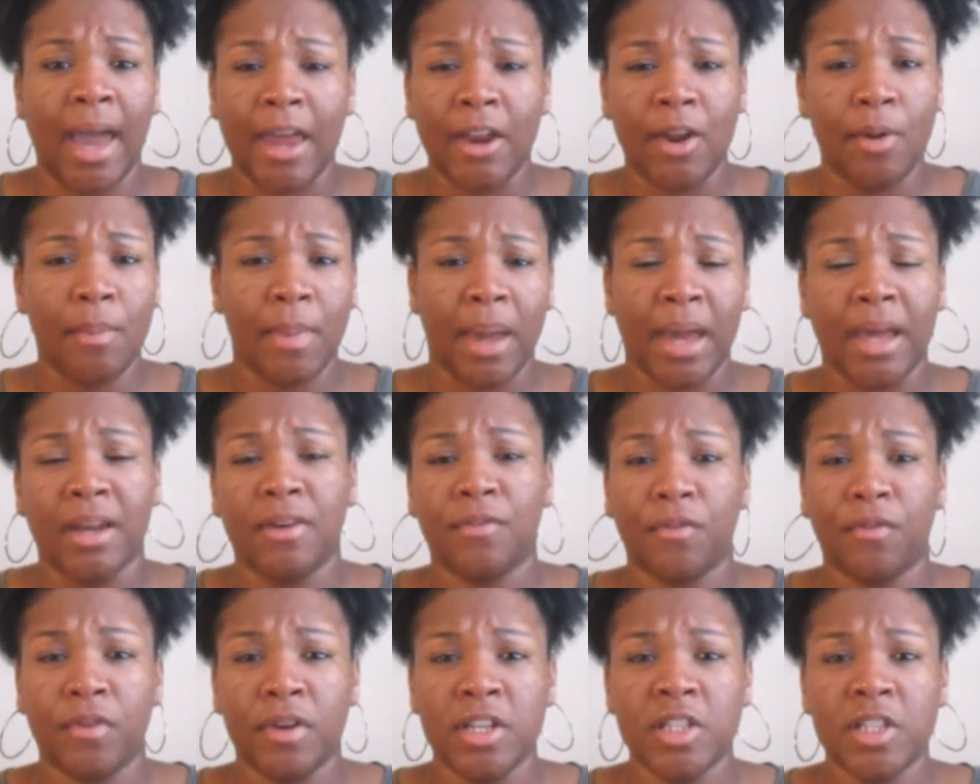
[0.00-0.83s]
I don't mind the
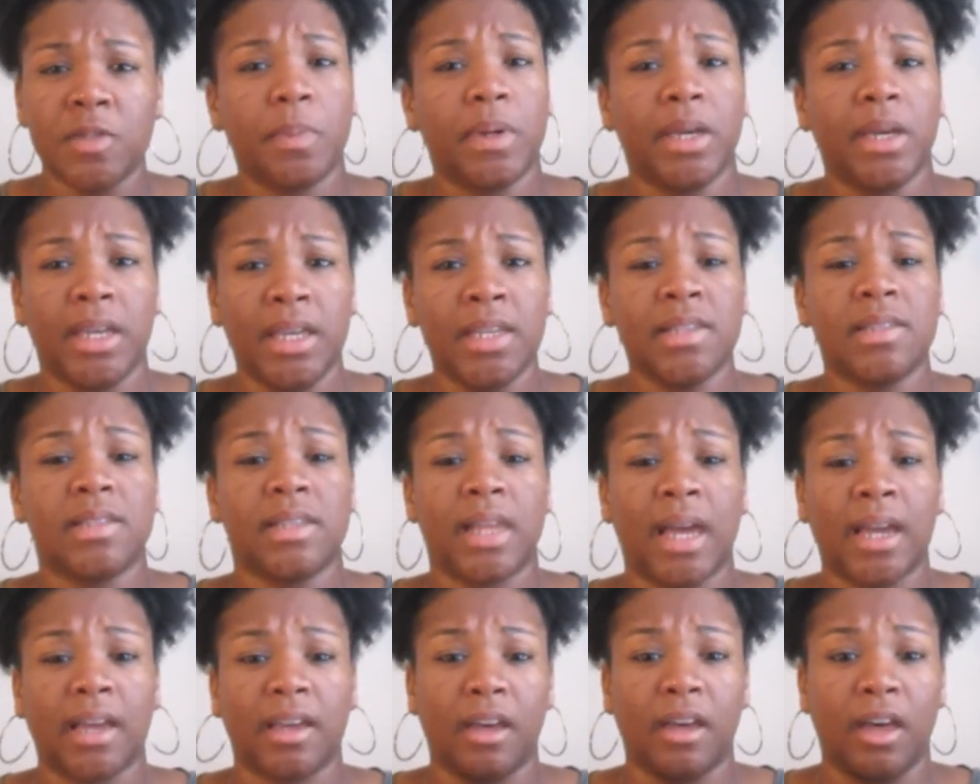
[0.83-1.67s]
frizz, but it's
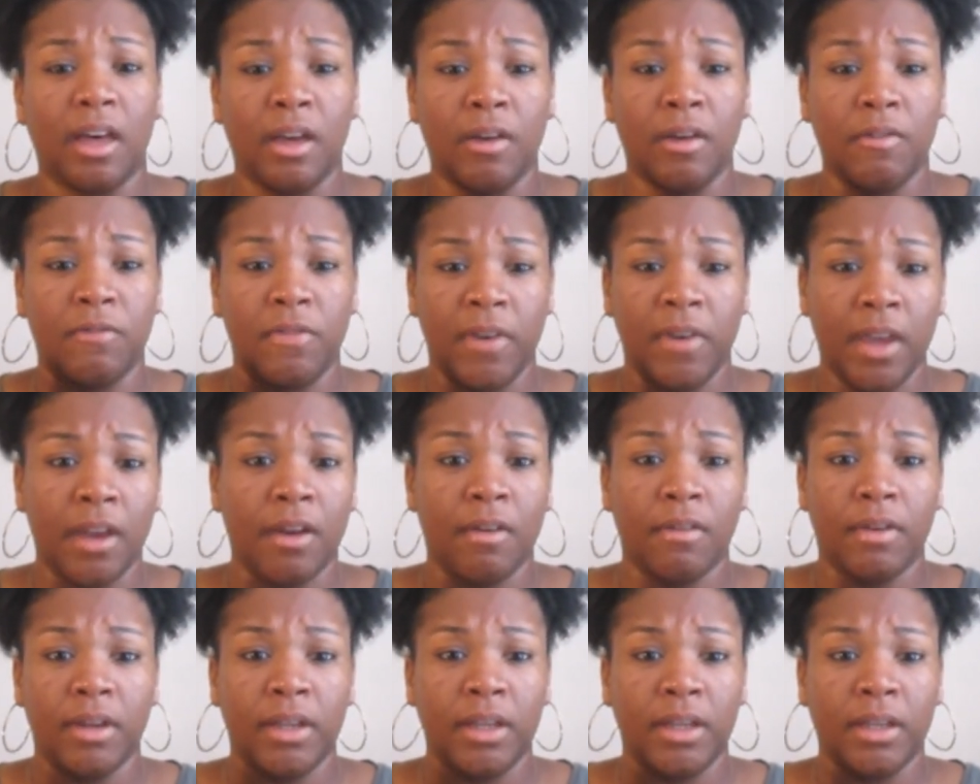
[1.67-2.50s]
like a
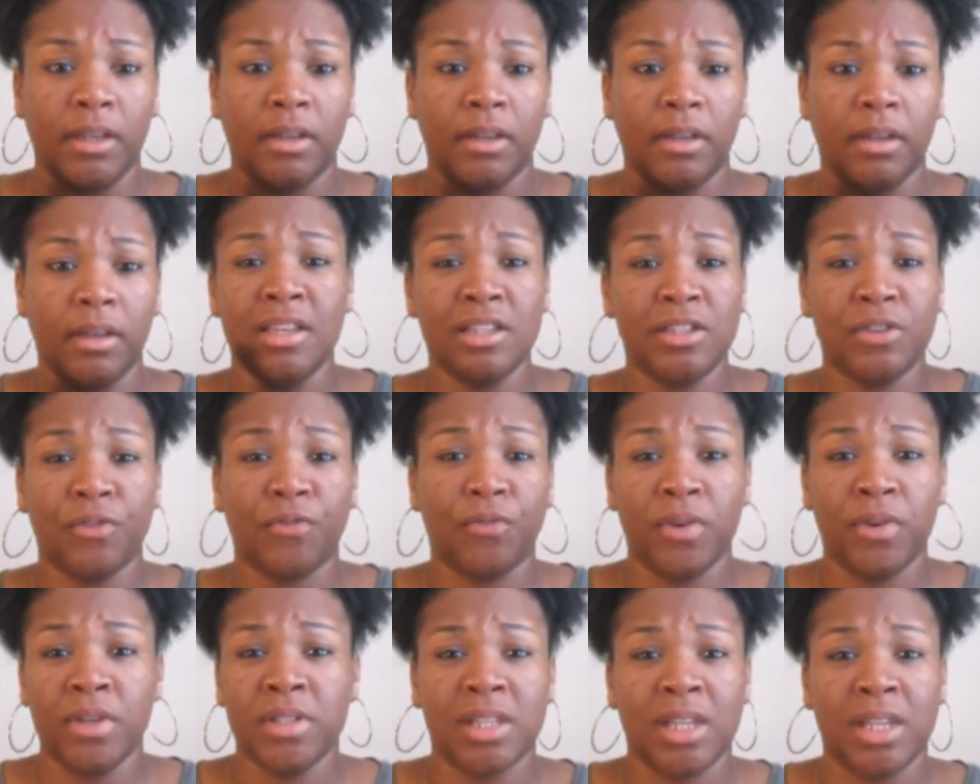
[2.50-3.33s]
very it's a
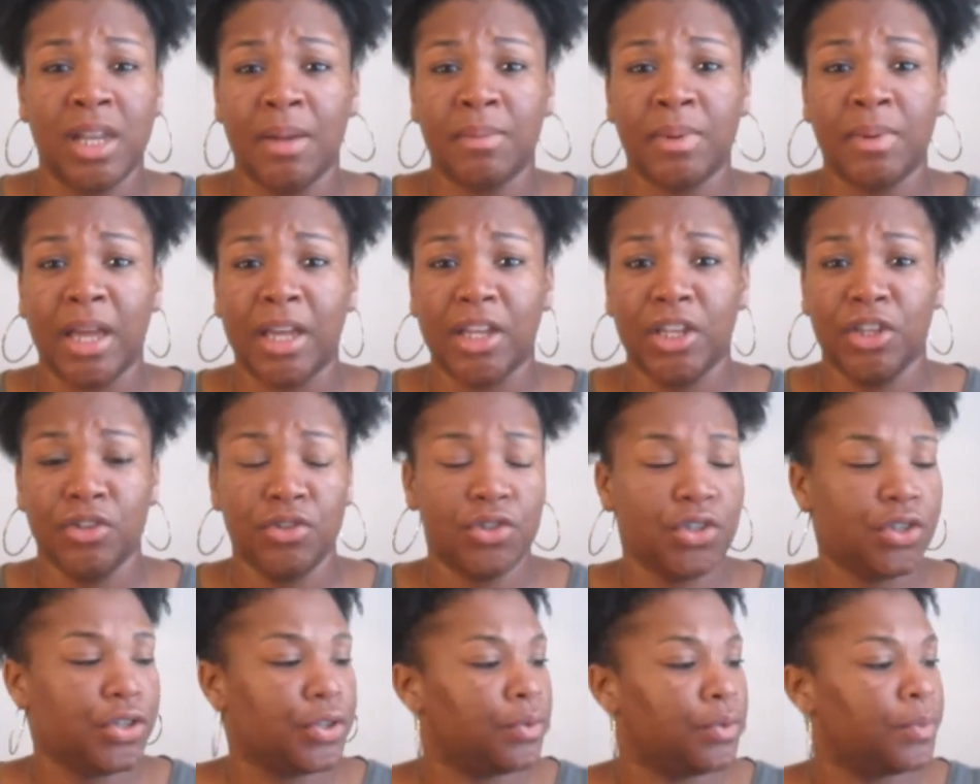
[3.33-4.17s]
frizz that I'm not
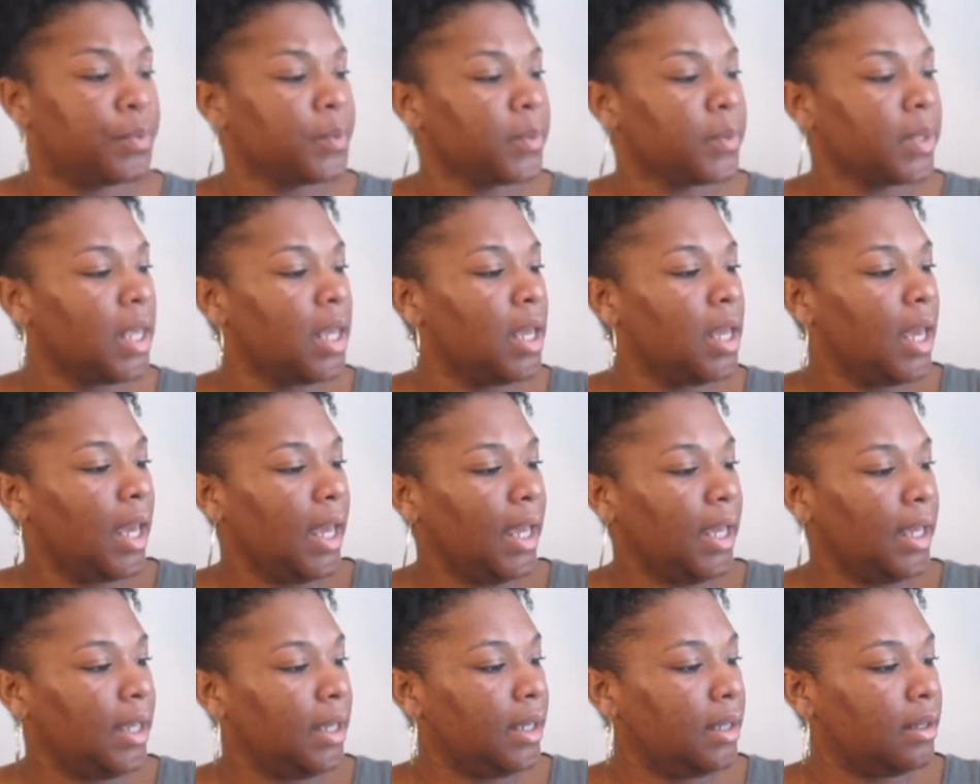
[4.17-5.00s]
used to.
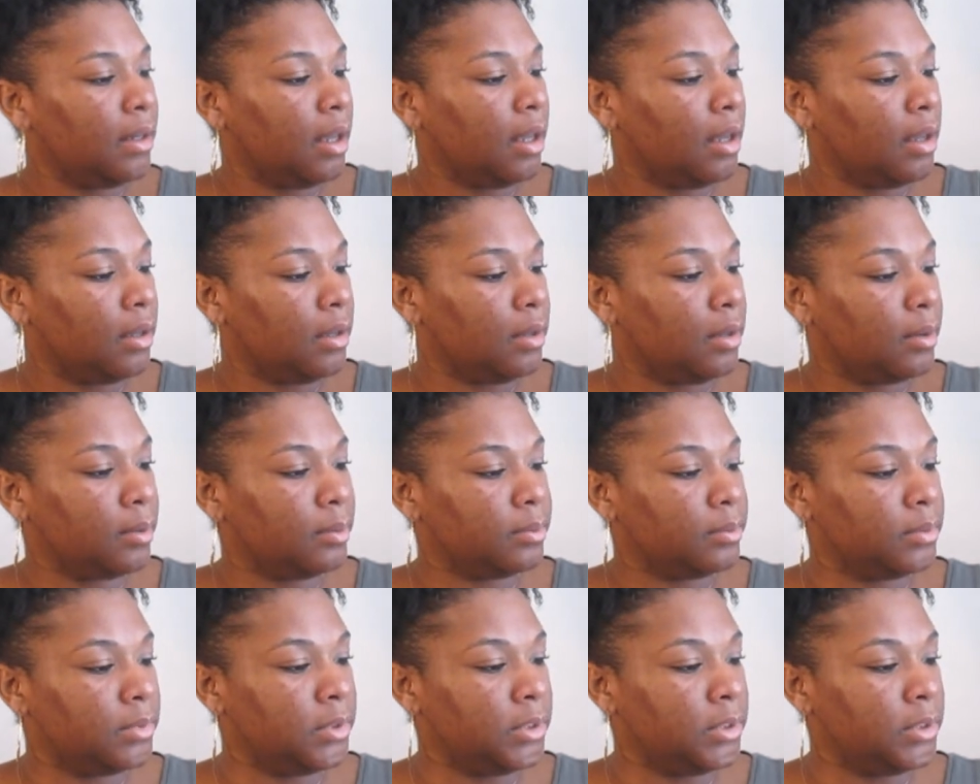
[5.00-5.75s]
And um